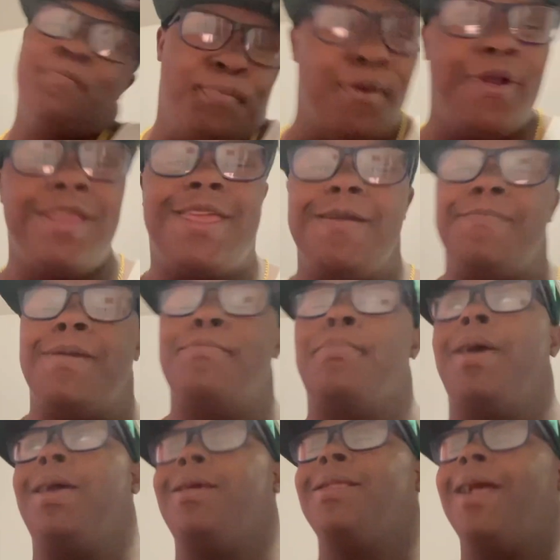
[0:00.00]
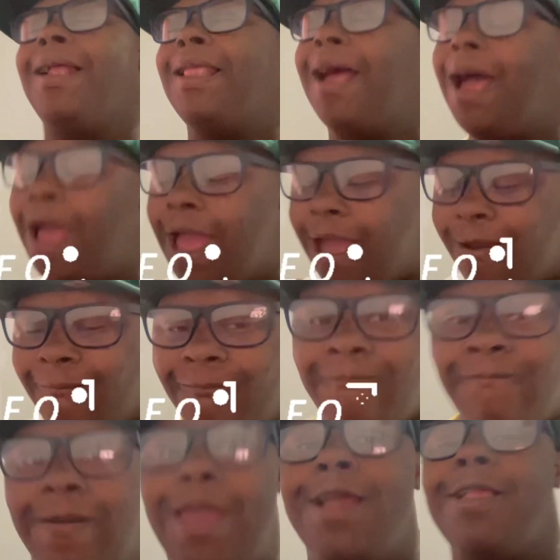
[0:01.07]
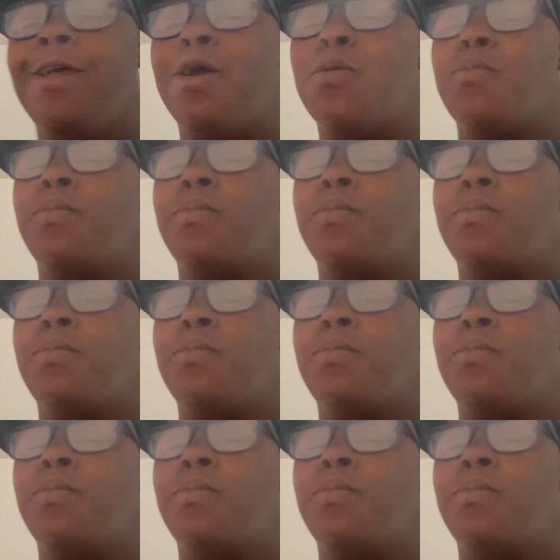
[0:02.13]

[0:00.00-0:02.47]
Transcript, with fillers: put boy T-Man Bang Feel it,